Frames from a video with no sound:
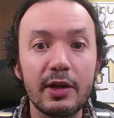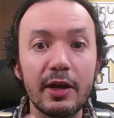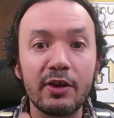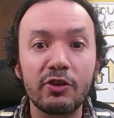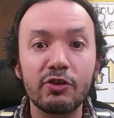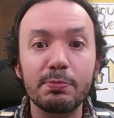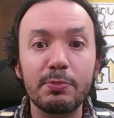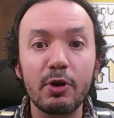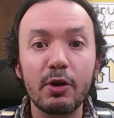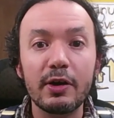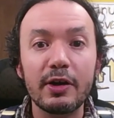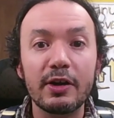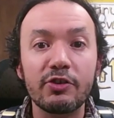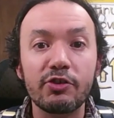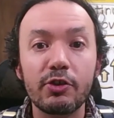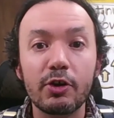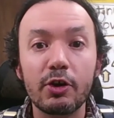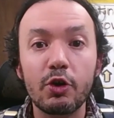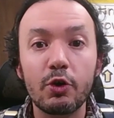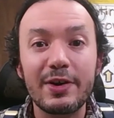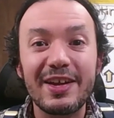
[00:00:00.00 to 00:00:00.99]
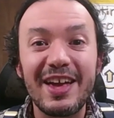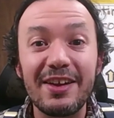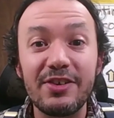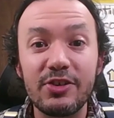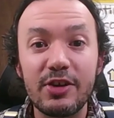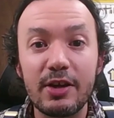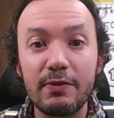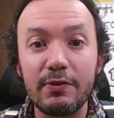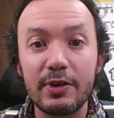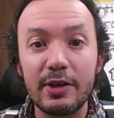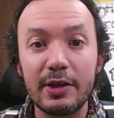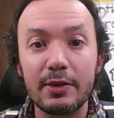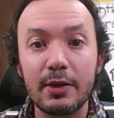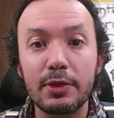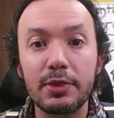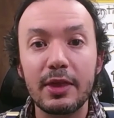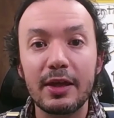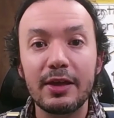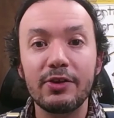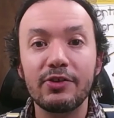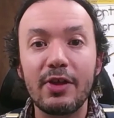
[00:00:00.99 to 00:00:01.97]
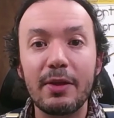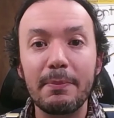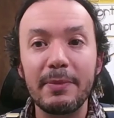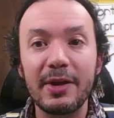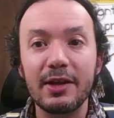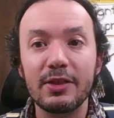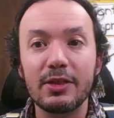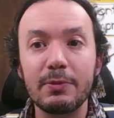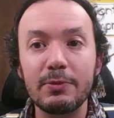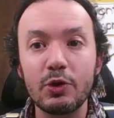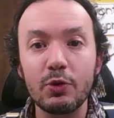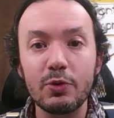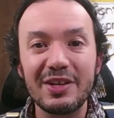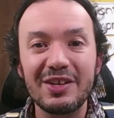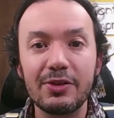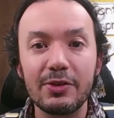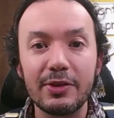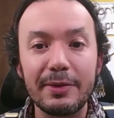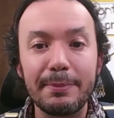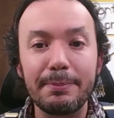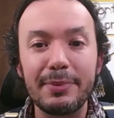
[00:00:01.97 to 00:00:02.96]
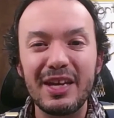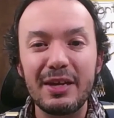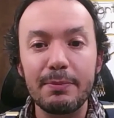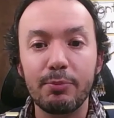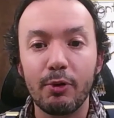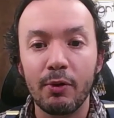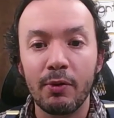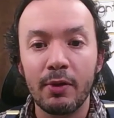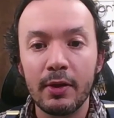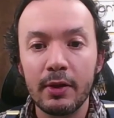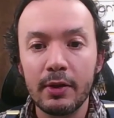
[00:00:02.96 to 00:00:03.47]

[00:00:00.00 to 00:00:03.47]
experience, their creativity, the things that make them uniquely people.